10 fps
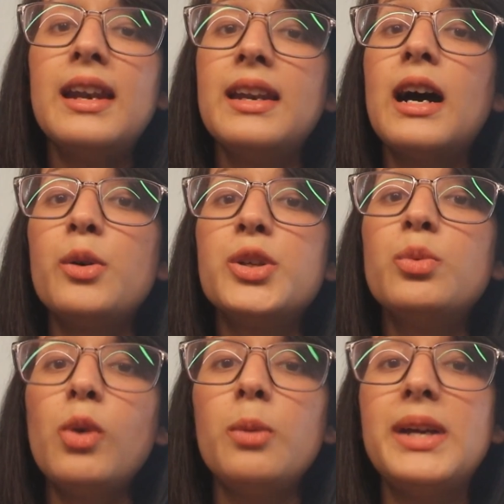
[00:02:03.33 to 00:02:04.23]
and now
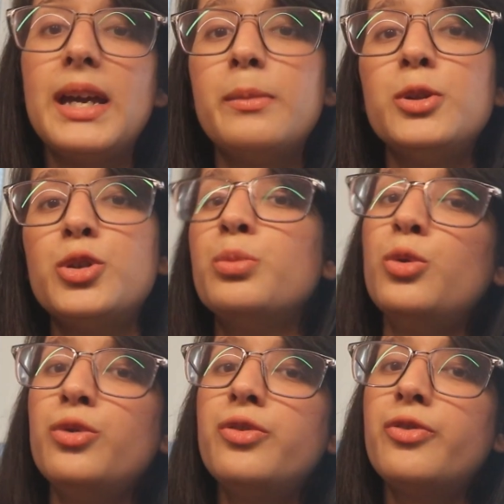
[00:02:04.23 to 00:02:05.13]
you will be able to
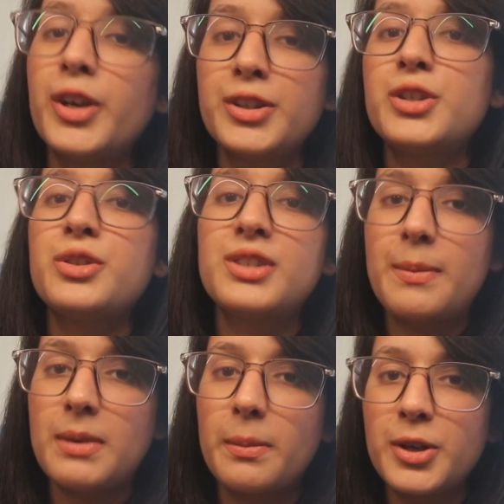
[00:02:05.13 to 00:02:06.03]
move further to
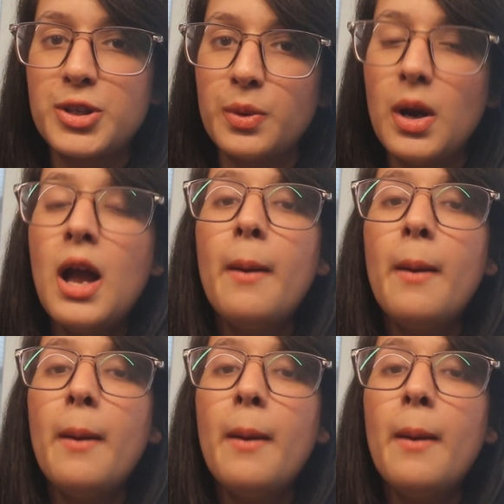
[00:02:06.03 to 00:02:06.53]
step number two.